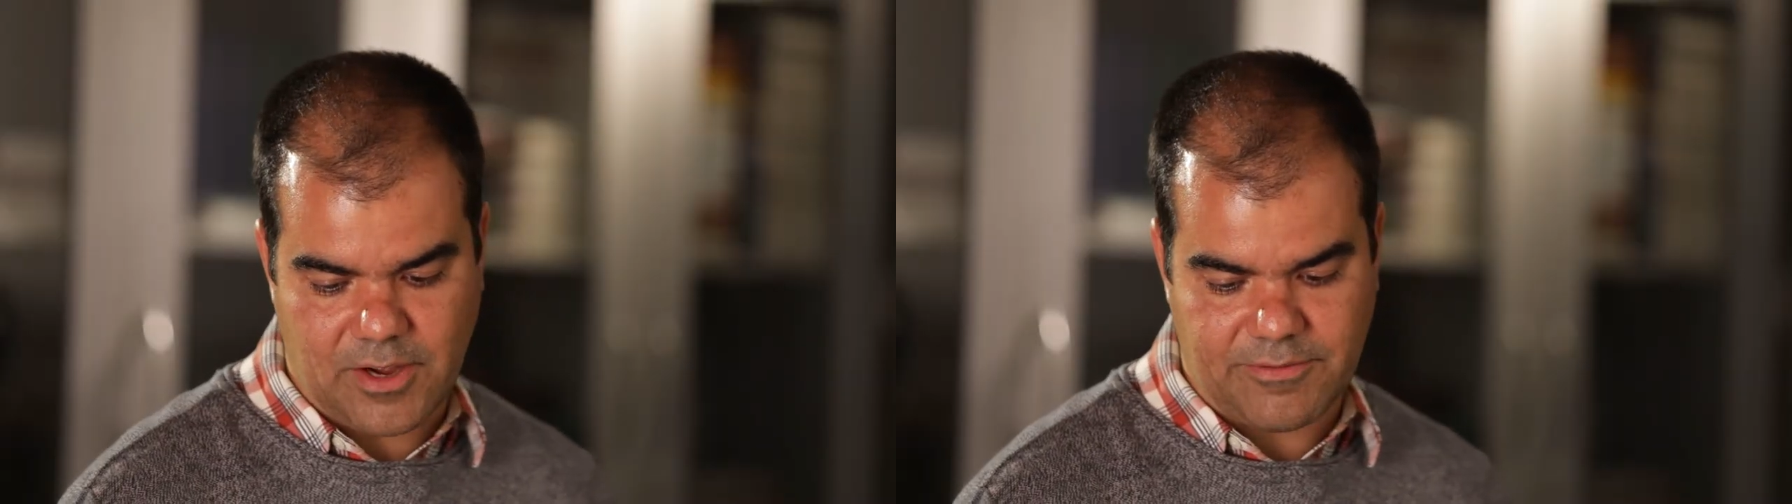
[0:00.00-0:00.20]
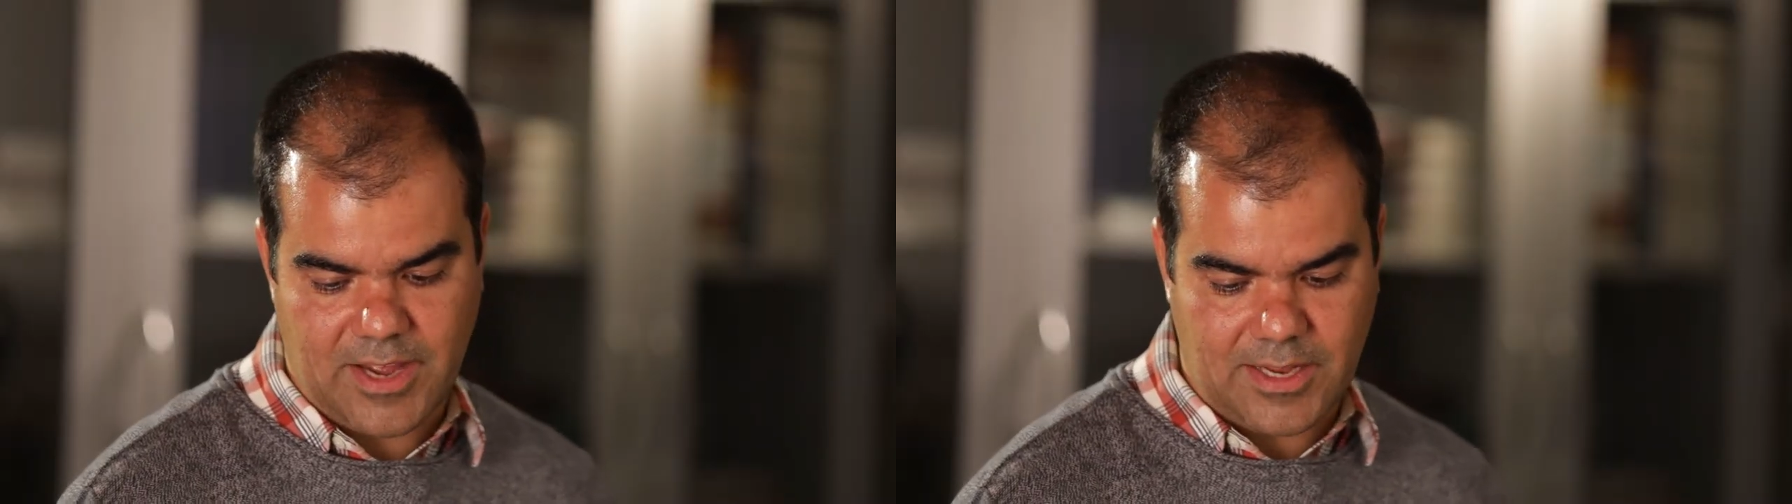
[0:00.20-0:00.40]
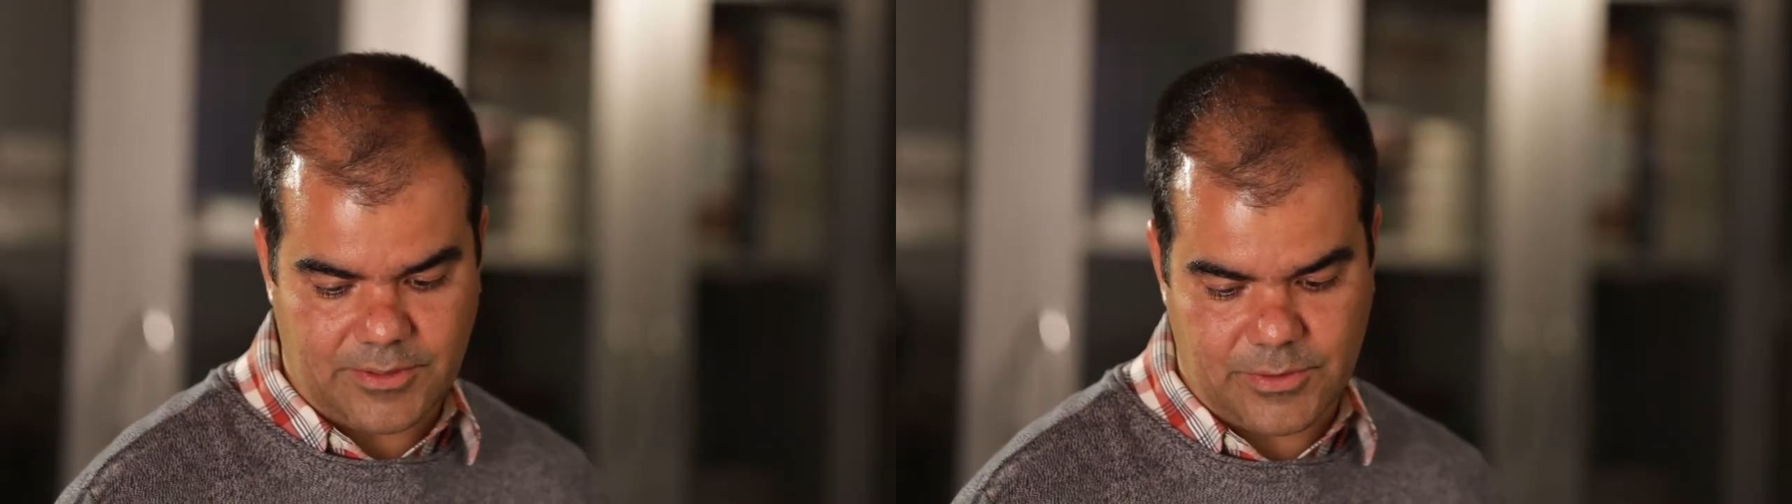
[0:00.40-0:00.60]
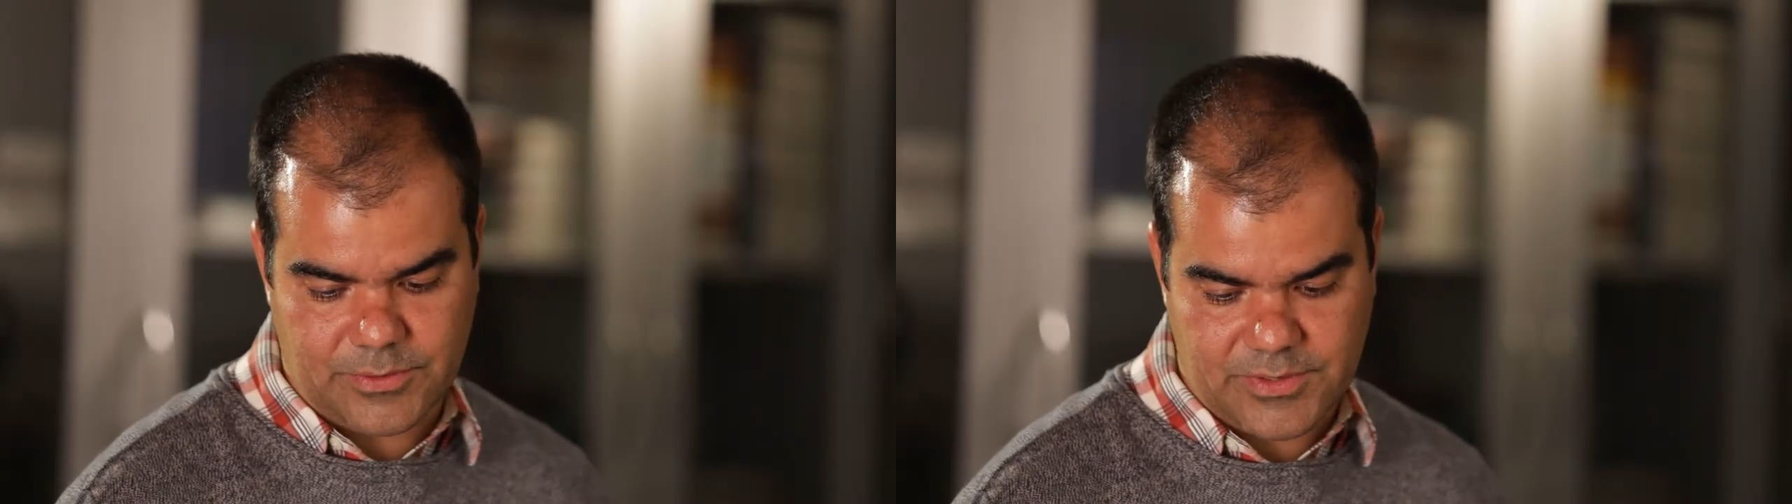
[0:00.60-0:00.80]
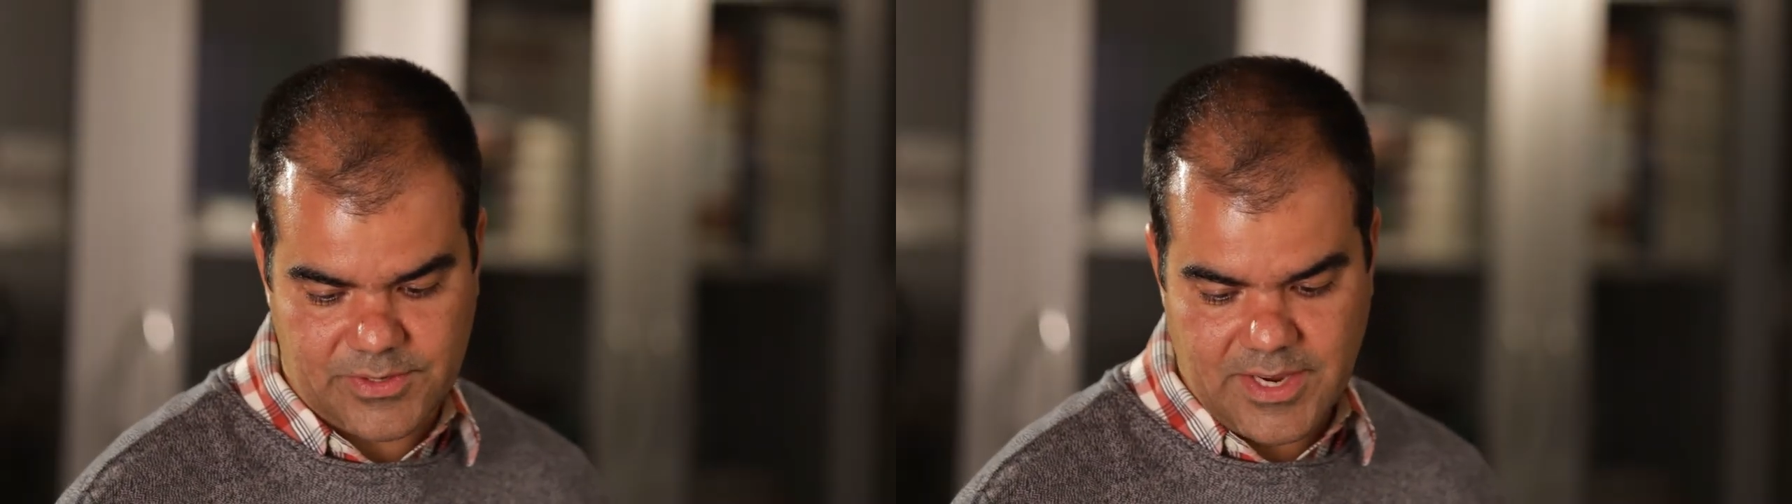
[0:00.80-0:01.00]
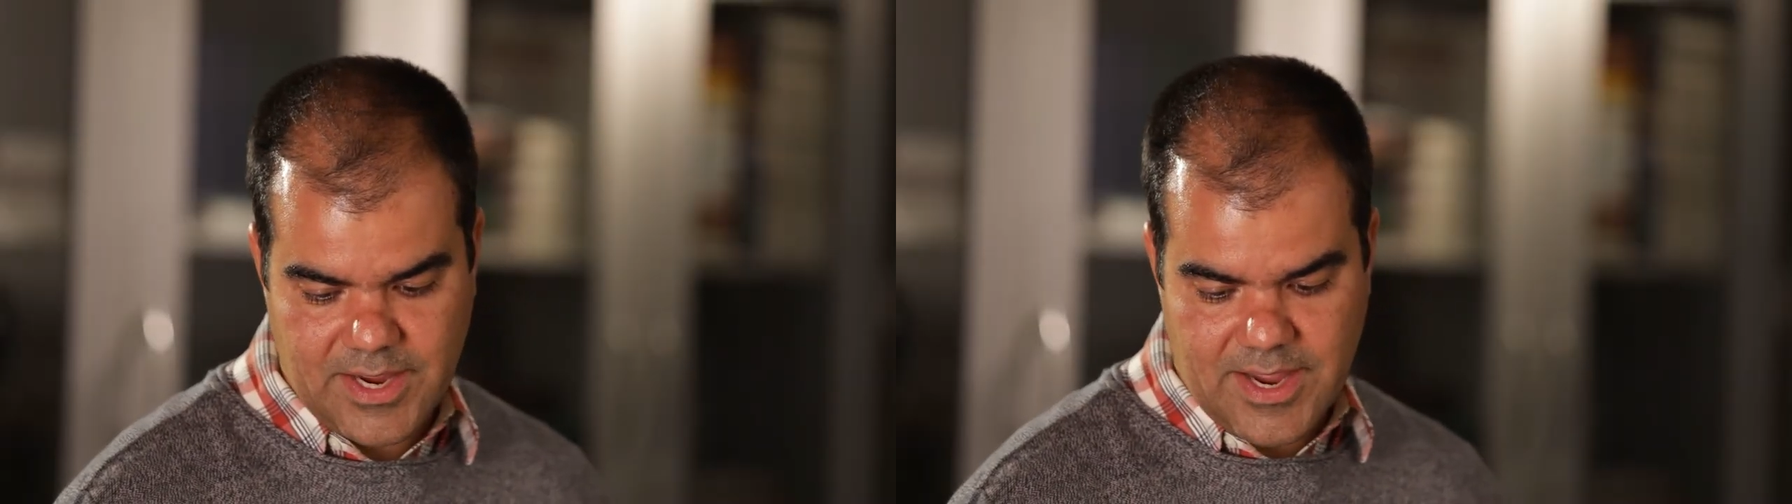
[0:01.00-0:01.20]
of adults